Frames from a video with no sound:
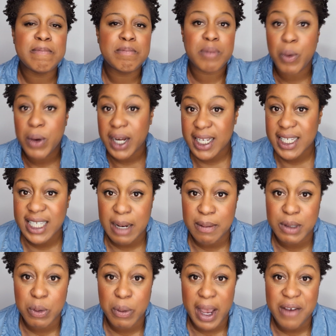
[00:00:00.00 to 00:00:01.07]
But when I
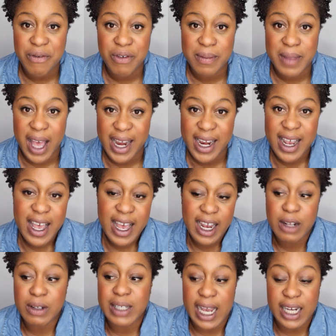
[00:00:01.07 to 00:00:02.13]
stepped away from that
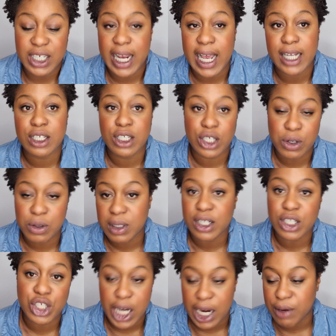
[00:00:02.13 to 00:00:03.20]
and I was actually had to do the
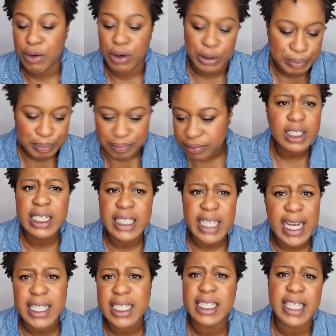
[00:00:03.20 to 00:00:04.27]
general
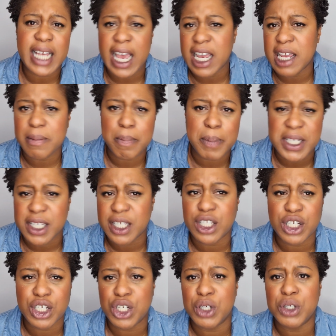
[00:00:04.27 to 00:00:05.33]
day-to-day business
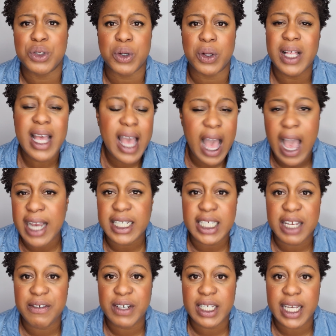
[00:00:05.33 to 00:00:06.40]
as usual
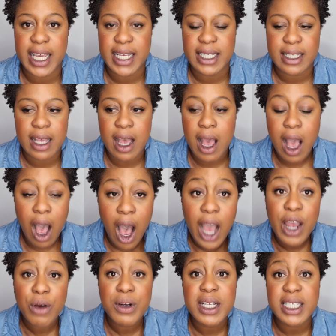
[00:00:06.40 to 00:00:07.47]
activities,
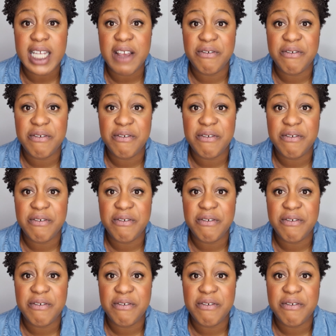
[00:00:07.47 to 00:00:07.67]
I honestly